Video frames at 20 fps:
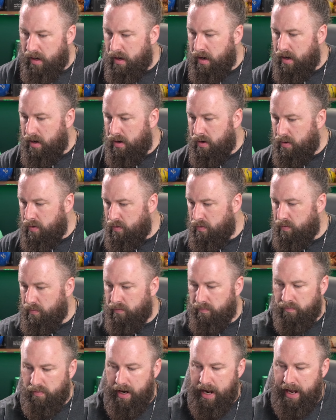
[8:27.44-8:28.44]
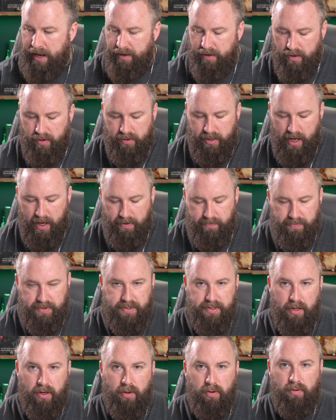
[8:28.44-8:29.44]
Oh, rad. Okay,
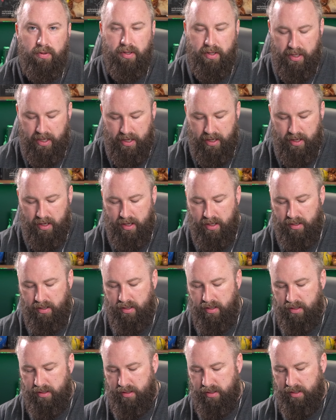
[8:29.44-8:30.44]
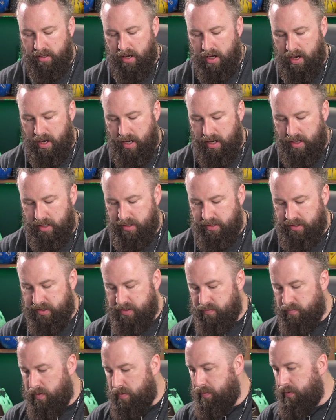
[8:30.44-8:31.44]
so in the
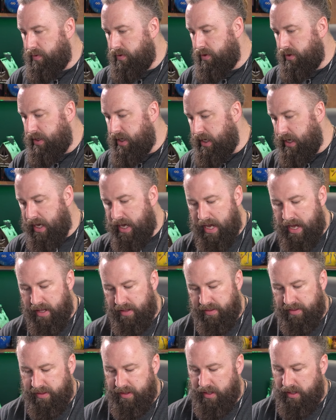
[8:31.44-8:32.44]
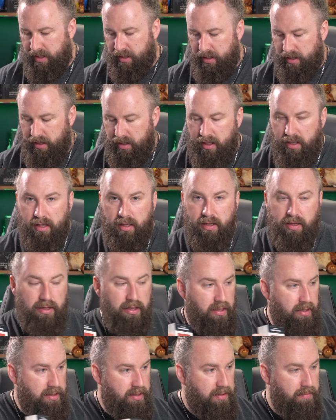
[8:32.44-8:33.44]
cards, when we were looking at the
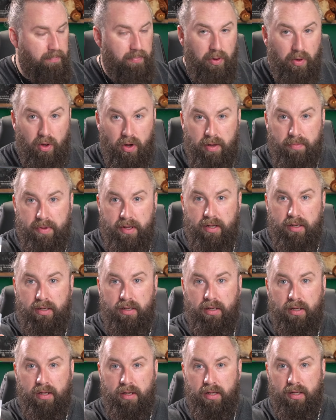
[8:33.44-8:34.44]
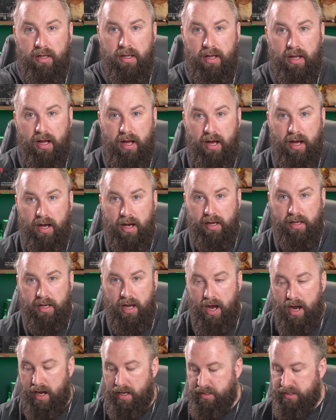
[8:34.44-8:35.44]
deployment
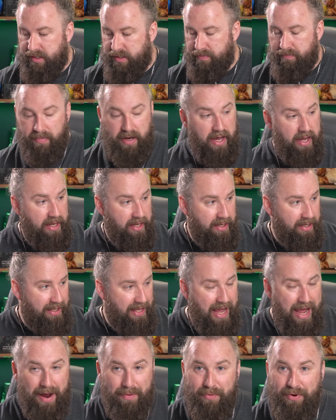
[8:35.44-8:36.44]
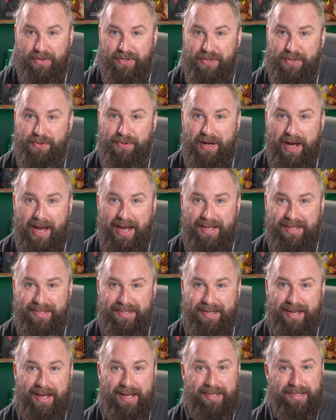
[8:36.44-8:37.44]
cards, my camera too
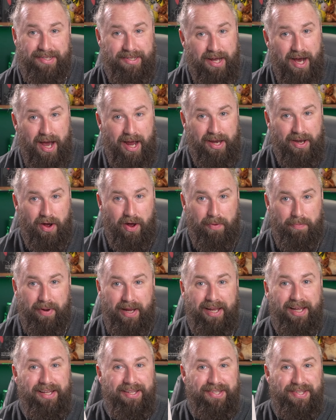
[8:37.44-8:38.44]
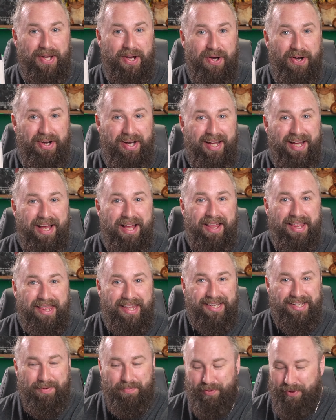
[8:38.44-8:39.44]
has died on me. So
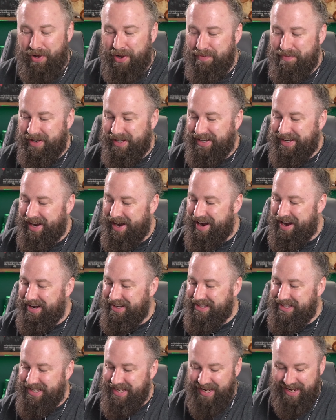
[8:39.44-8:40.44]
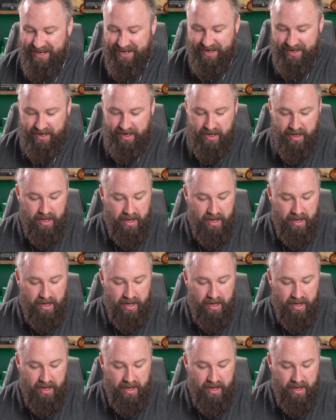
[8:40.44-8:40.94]
the deployment cards here